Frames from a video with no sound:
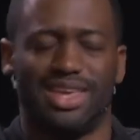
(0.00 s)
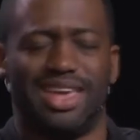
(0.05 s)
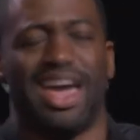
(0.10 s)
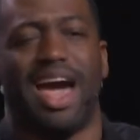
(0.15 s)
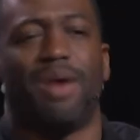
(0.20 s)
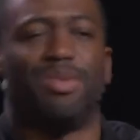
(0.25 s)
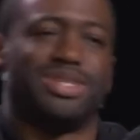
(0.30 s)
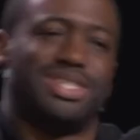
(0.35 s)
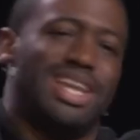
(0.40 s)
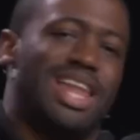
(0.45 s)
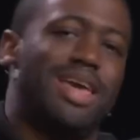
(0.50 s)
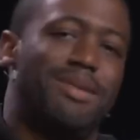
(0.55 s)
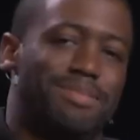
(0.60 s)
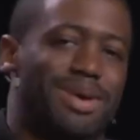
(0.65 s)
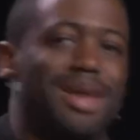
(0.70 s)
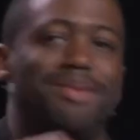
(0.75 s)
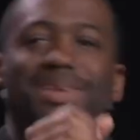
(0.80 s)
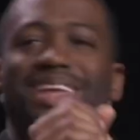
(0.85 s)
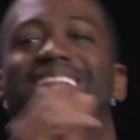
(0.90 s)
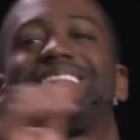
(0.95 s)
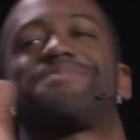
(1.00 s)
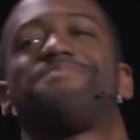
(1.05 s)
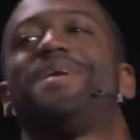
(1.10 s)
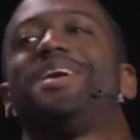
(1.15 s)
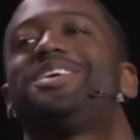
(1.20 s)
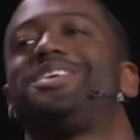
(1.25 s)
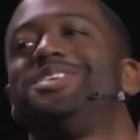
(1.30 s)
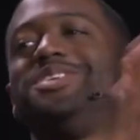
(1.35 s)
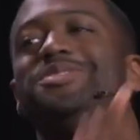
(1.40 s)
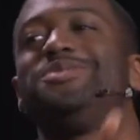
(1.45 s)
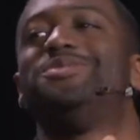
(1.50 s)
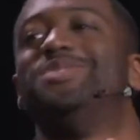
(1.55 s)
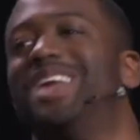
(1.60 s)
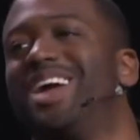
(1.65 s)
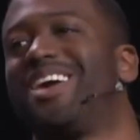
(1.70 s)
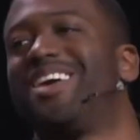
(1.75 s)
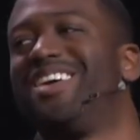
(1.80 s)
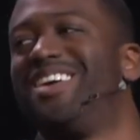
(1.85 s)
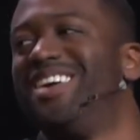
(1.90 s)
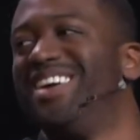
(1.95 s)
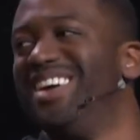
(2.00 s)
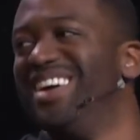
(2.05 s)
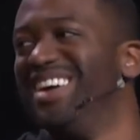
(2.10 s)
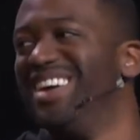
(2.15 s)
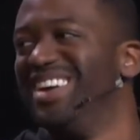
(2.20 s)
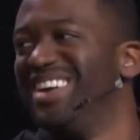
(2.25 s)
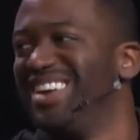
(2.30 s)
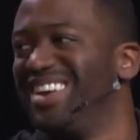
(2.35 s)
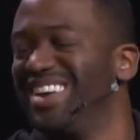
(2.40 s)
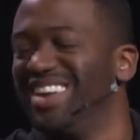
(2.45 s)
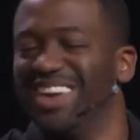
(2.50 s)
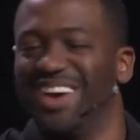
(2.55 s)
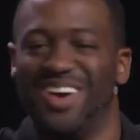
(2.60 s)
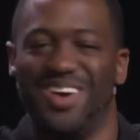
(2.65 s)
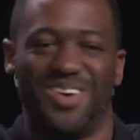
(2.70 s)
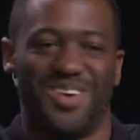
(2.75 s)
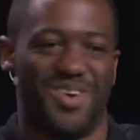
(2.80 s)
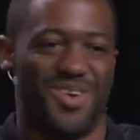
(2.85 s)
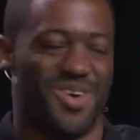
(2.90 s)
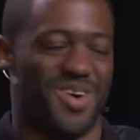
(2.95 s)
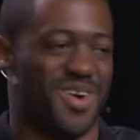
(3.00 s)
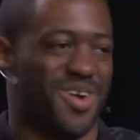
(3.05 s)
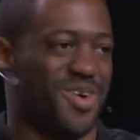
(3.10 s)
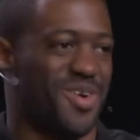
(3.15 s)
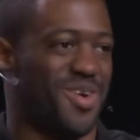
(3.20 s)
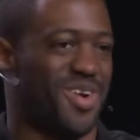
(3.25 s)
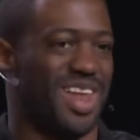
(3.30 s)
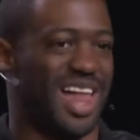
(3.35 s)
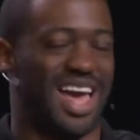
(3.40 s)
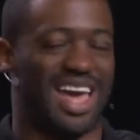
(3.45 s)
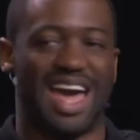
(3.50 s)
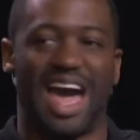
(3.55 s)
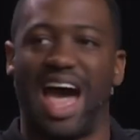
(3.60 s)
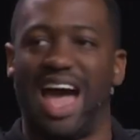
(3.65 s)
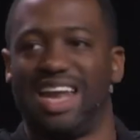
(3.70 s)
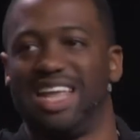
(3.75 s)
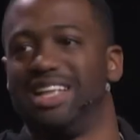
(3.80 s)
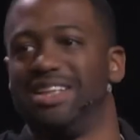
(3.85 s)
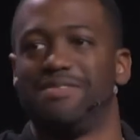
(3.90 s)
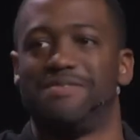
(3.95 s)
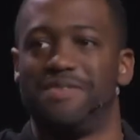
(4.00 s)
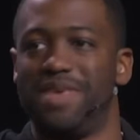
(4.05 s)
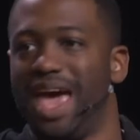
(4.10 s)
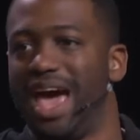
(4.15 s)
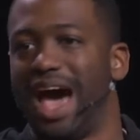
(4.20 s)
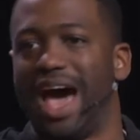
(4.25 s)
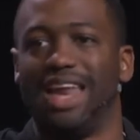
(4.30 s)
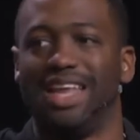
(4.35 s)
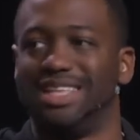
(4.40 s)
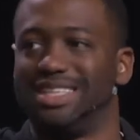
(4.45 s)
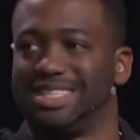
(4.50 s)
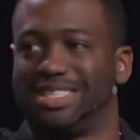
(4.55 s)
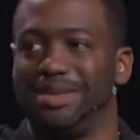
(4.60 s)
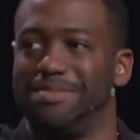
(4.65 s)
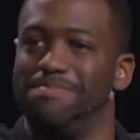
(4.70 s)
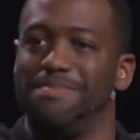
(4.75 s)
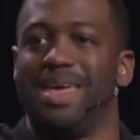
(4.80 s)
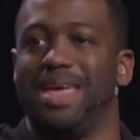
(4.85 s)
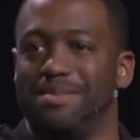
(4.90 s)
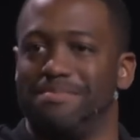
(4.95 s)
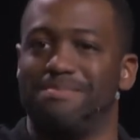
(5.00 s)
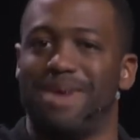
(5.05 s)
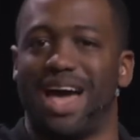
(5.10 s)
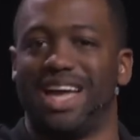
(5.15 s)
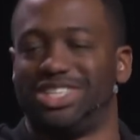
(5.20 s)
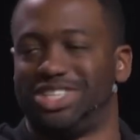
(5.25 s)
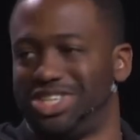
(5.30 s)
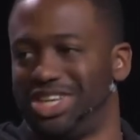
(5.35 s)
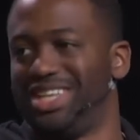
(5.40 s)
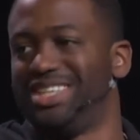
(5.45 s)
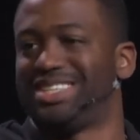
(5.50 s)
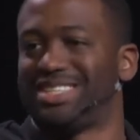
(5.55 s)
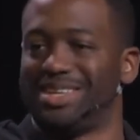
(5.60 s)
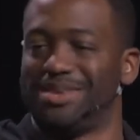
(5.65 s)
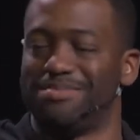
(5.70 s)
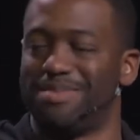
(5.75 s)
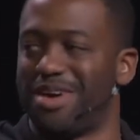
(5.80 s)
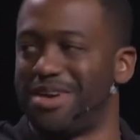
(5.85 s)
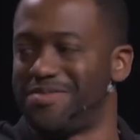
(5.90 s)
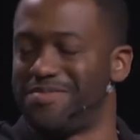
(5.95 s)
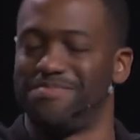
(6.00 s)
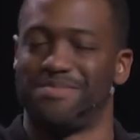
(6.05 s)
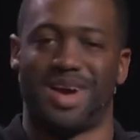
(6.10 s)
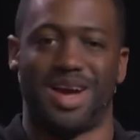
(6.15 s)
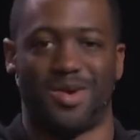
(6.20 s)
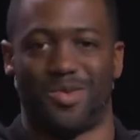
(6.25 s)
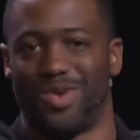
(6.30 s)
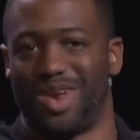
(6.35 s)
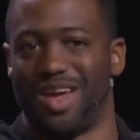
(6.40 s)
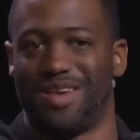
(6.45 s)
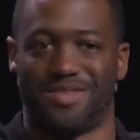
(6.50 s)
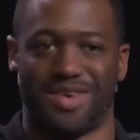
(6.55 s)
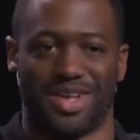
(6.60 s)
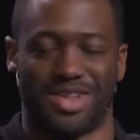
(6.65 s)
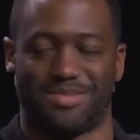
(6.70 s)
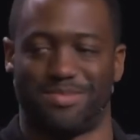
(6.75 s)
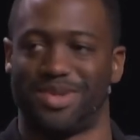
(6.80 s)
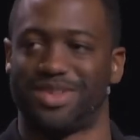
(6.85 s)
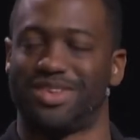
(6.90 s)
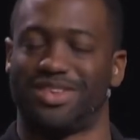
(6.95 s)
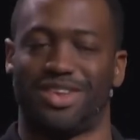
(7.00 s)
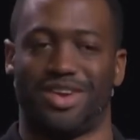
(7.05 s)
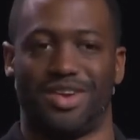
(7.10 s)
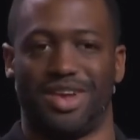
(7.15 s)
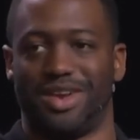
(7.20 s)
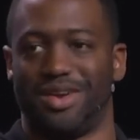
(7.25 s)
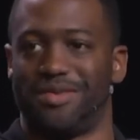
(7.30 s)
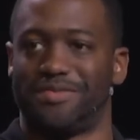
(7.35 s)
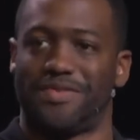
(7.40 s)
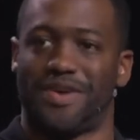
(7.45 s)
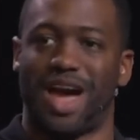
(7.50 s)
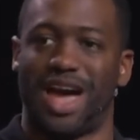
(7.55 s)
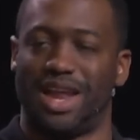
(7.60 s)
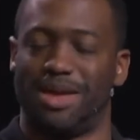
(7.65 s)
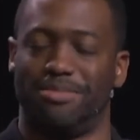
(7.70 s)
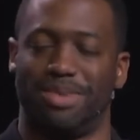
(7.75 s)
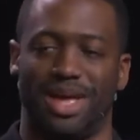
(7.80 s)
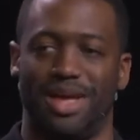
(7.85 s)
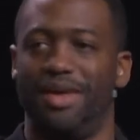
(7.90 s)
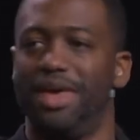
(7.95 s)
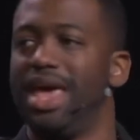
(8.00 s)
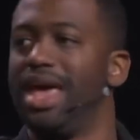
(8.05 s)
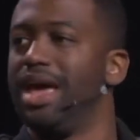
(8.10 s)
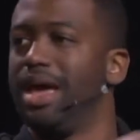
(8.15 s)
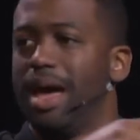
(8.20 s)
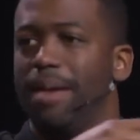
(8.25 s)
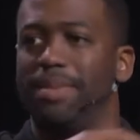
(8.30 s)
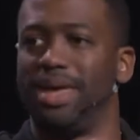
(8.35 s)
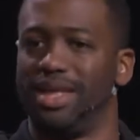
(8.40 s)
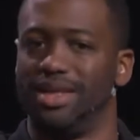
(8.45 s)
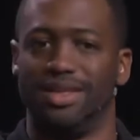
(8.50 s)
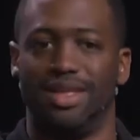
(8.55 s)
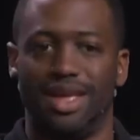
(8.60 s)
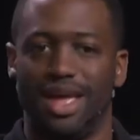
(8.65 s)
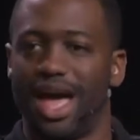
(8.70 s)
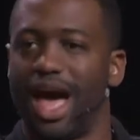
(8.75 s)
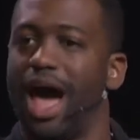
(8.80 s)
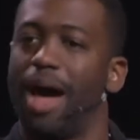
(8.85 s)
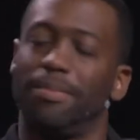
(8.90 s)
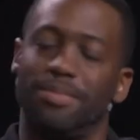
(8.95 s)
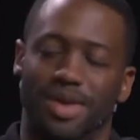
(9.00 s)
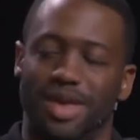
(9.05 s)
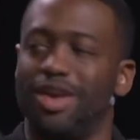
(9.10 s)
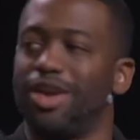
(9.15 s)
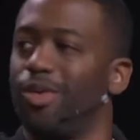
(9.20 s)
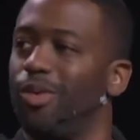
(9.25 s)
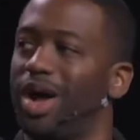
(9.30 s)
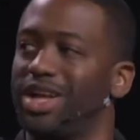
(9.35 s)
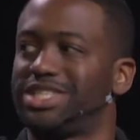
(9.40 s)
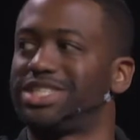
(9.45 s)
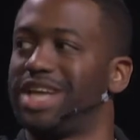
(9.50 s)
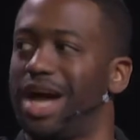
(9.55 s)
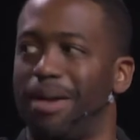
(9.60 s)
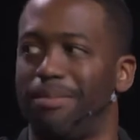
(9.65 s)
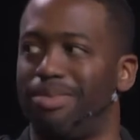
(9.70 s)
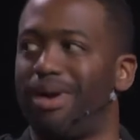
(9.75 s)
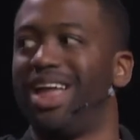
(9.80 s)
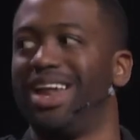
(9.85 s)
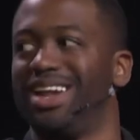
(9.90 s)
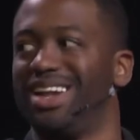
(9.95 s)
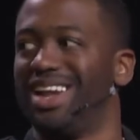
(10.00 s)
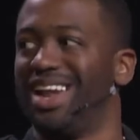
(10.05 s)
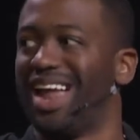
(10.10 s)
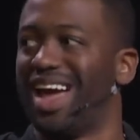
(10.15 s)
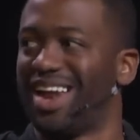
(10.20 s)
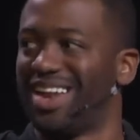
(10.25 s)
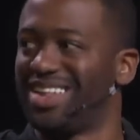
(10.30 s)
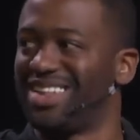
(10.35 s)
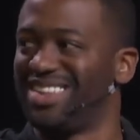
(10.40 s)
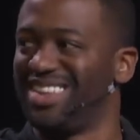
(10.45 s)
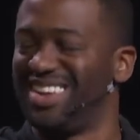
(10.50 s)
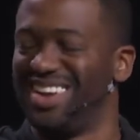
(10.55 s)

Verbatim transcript: Yeah, I was late, but I mean, it's about you, Darrell. You know, or or like I didn't I didn't submit my sheets and my my whatever I was supposed to turn in on Friday, but I mean, I'm here to watch Tom Brady tonight.